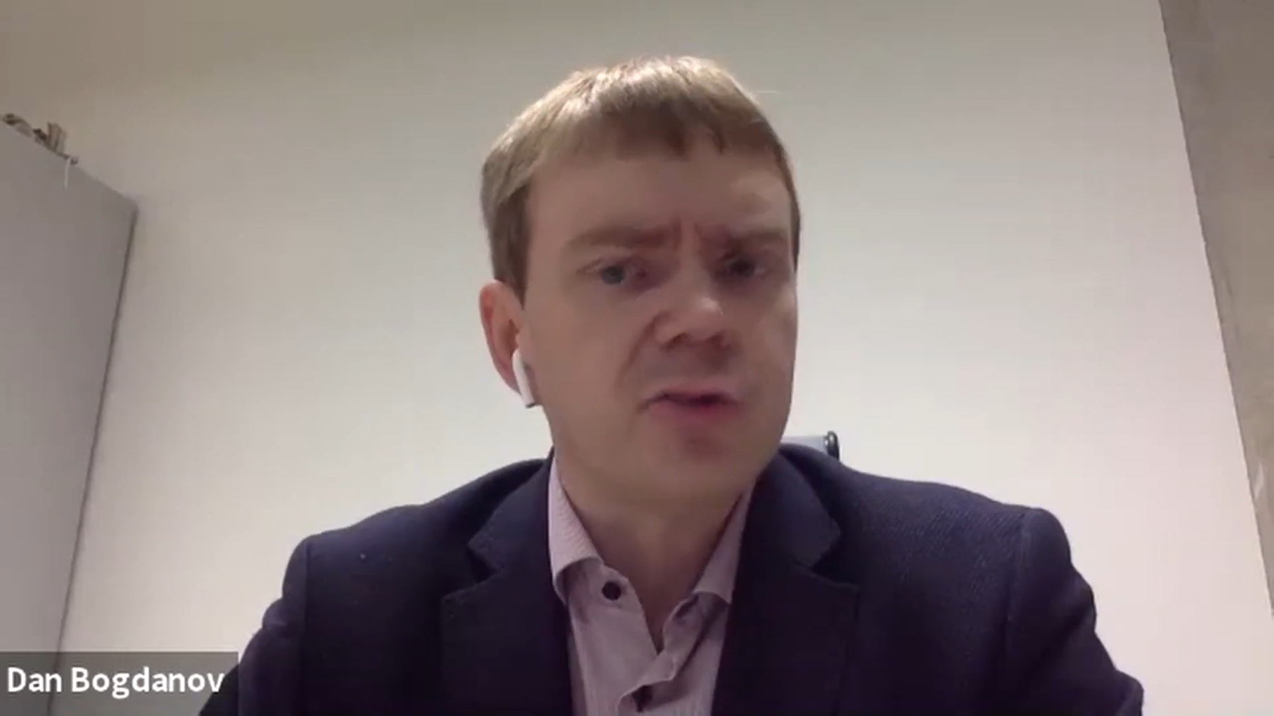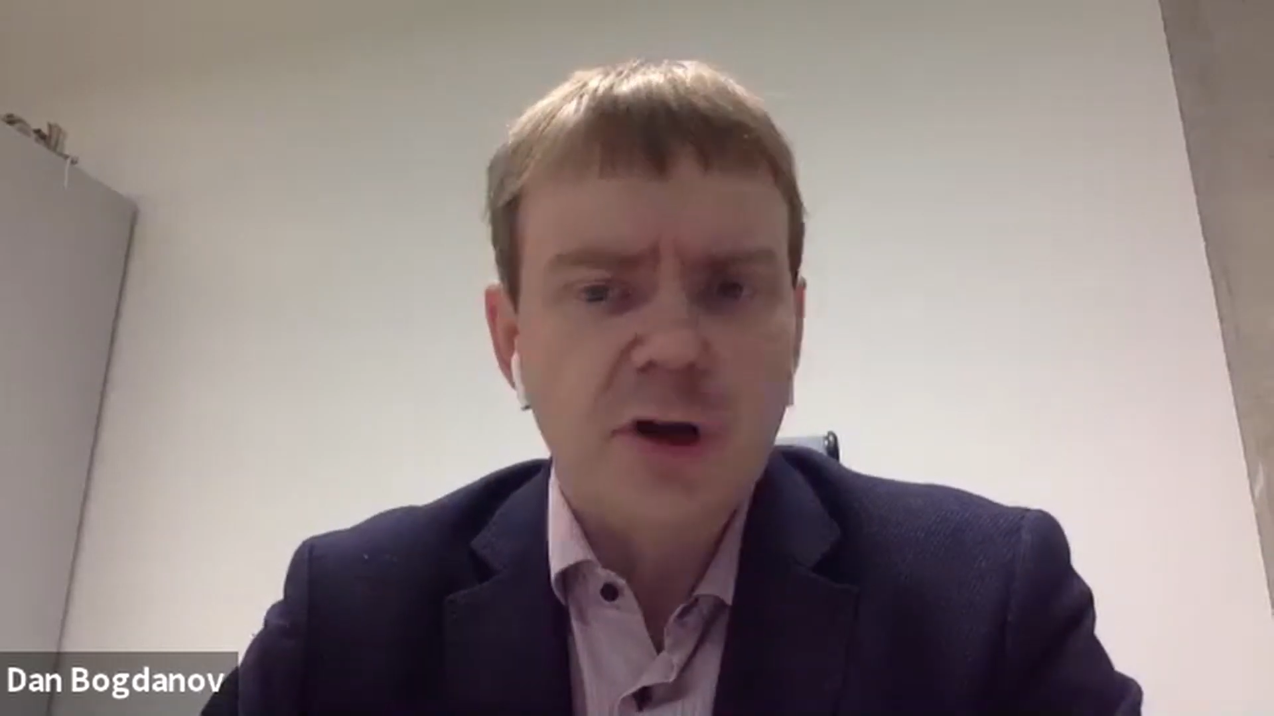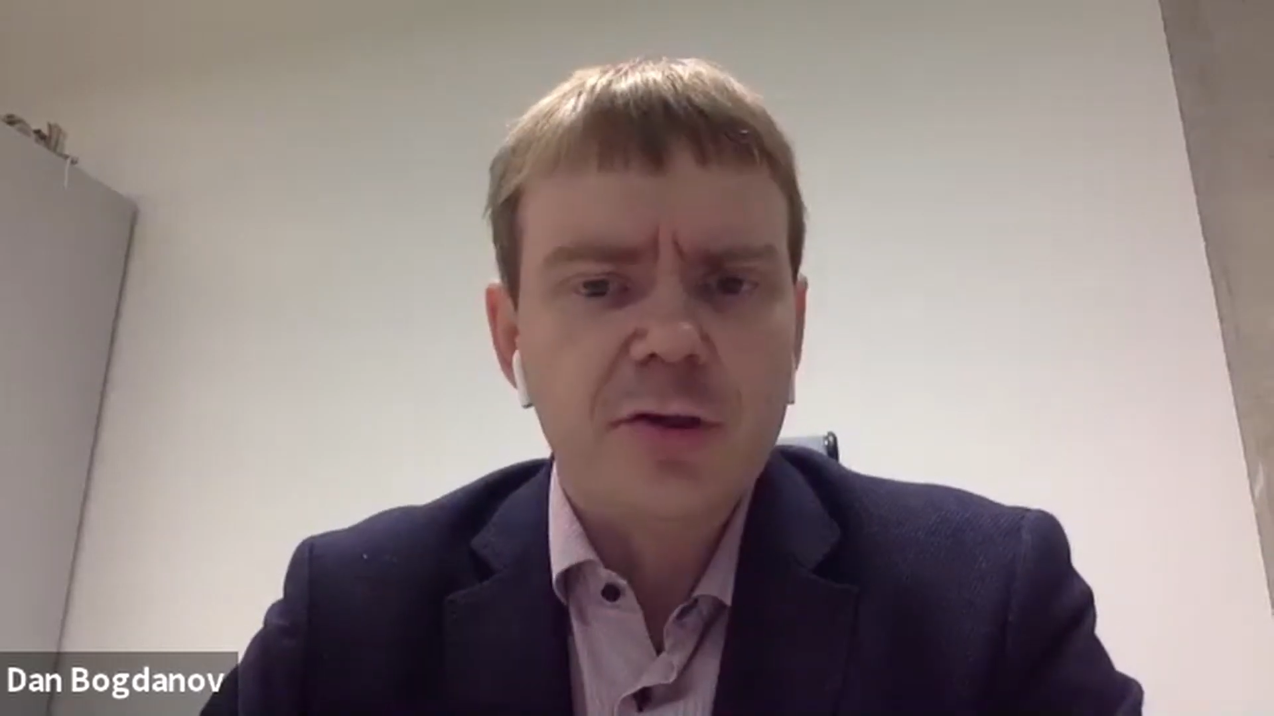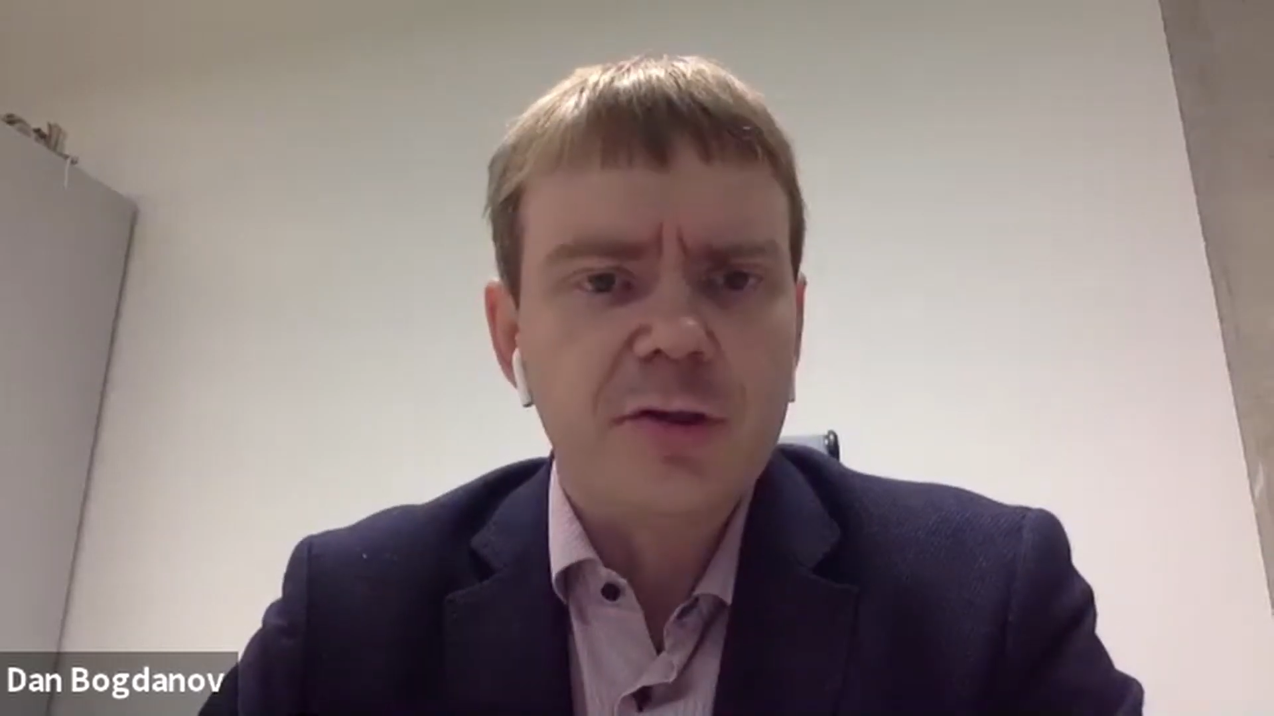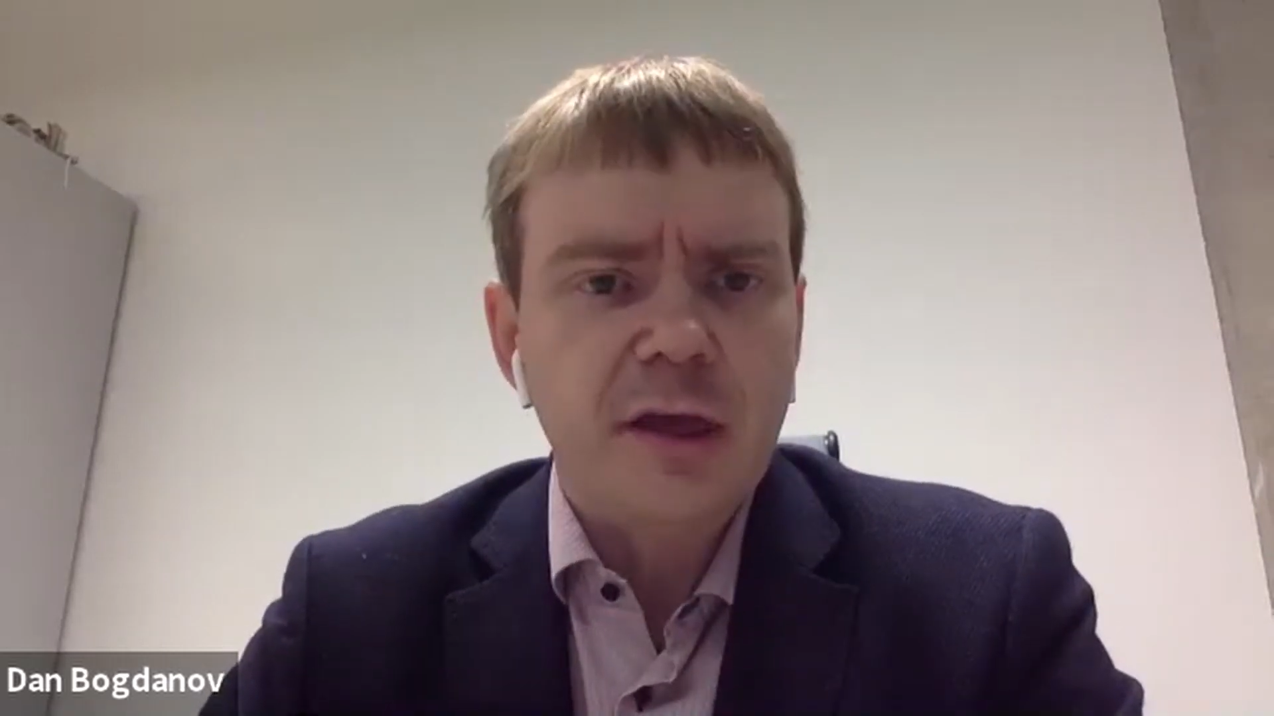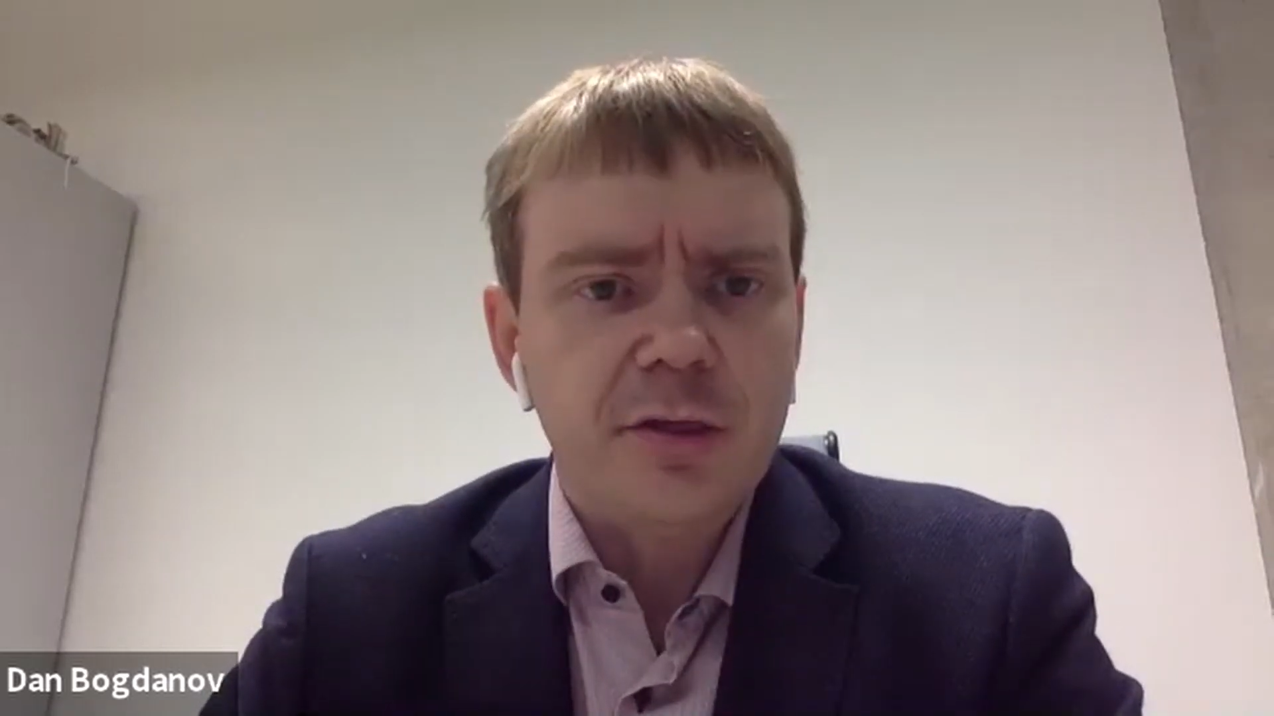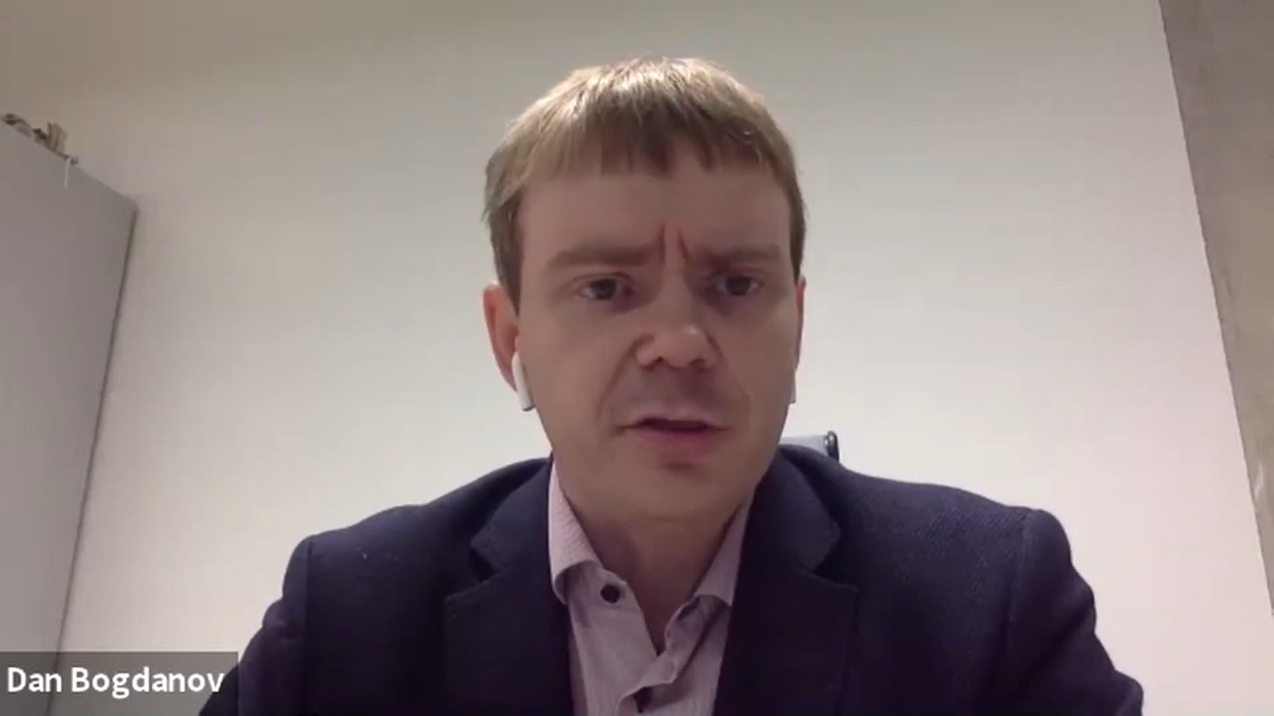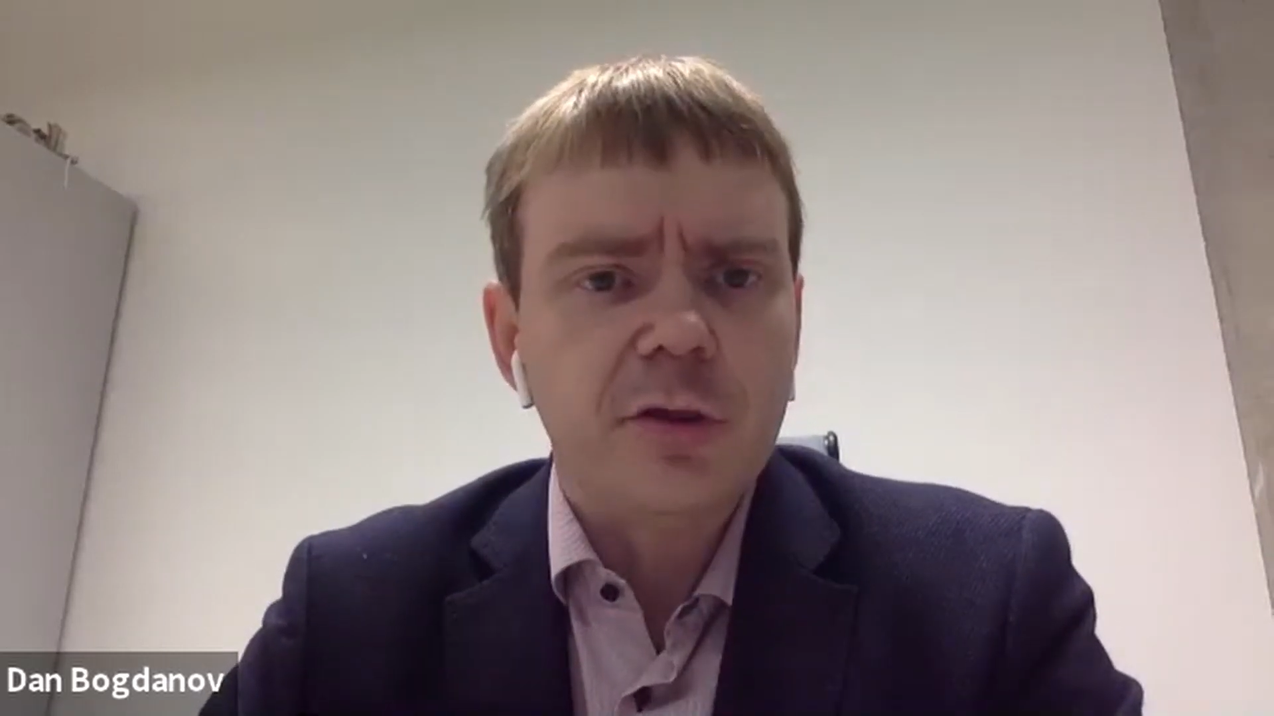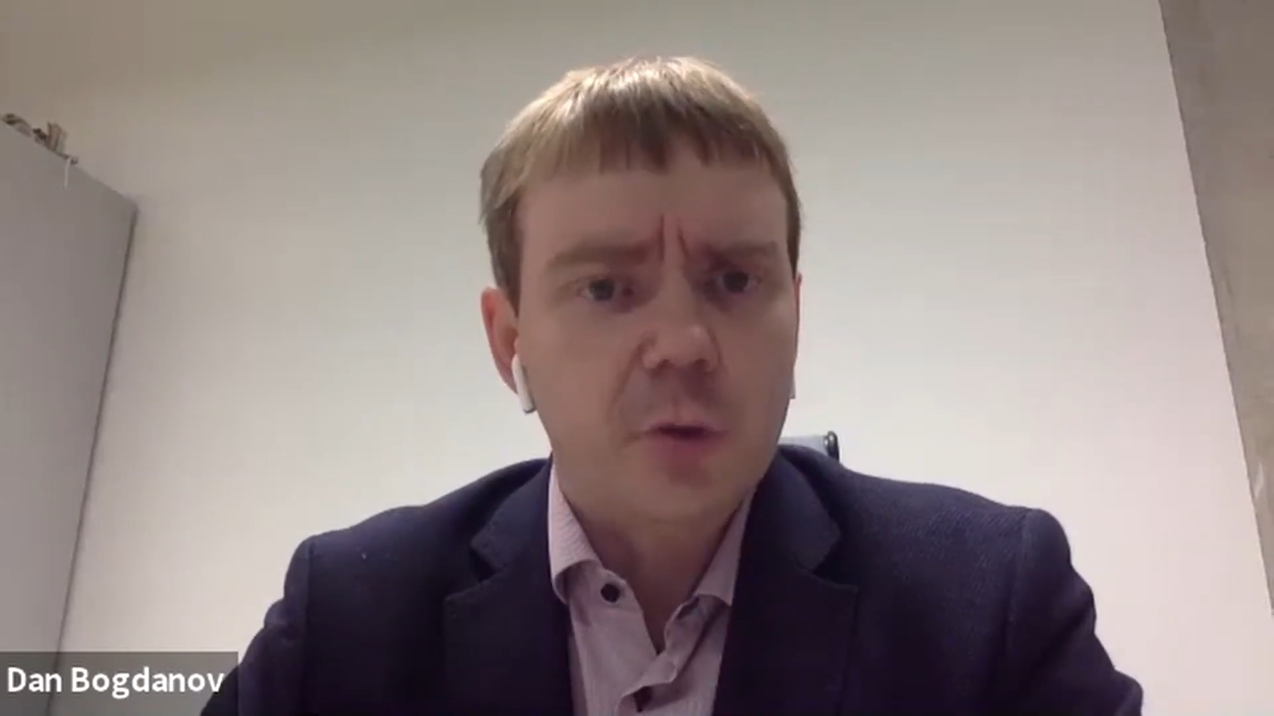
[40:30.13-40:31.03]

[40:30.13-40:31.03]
stress tests